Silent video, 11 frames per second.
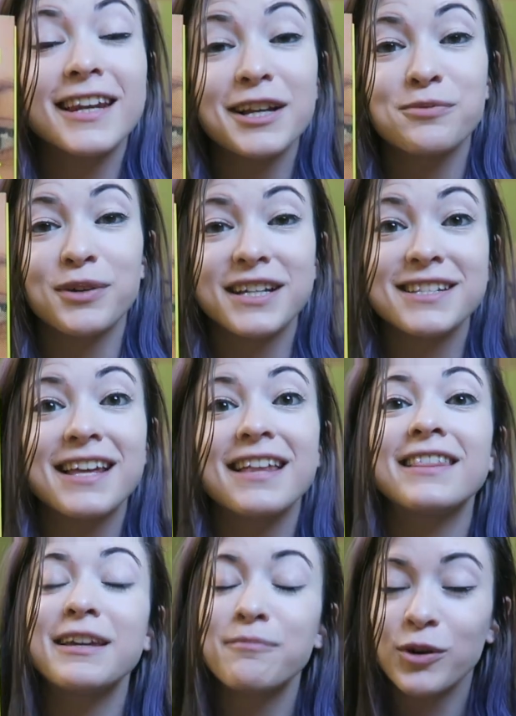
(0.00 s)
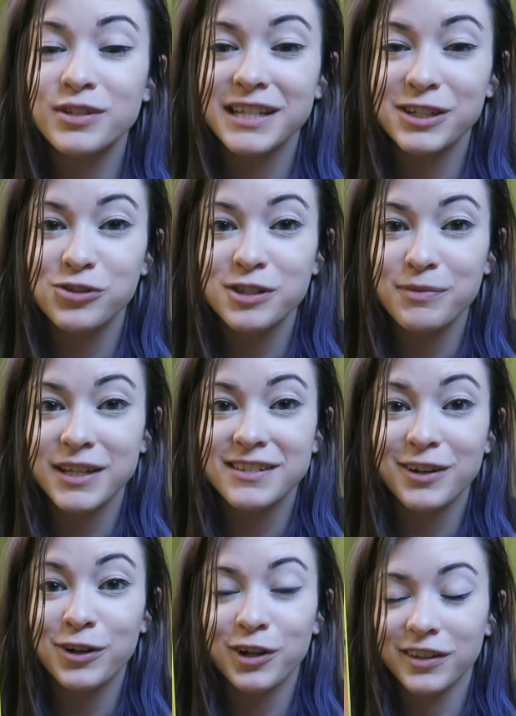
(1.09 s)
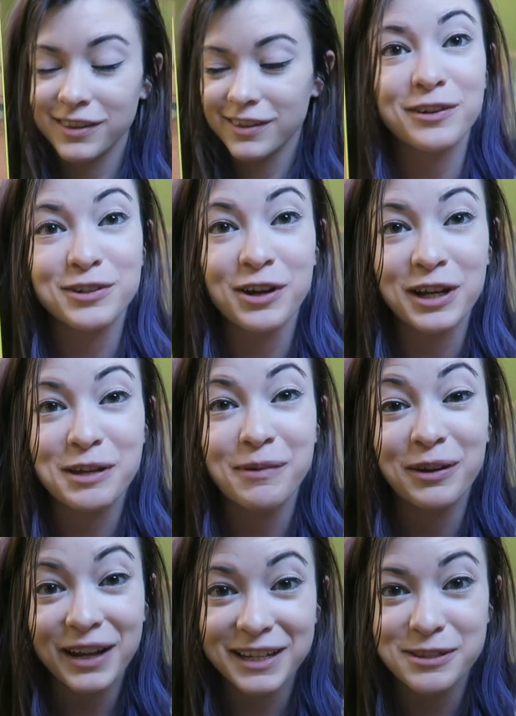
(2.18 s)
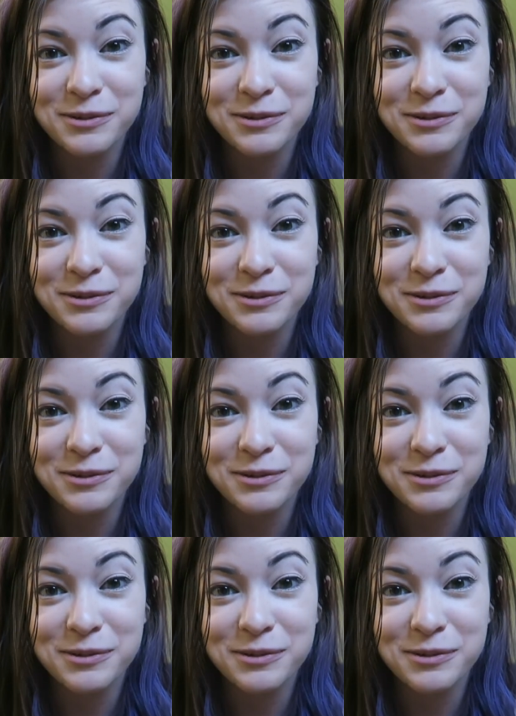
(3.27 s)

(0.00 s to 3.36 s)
The next one is The Most Dangerous Place on Earth. They're talking about high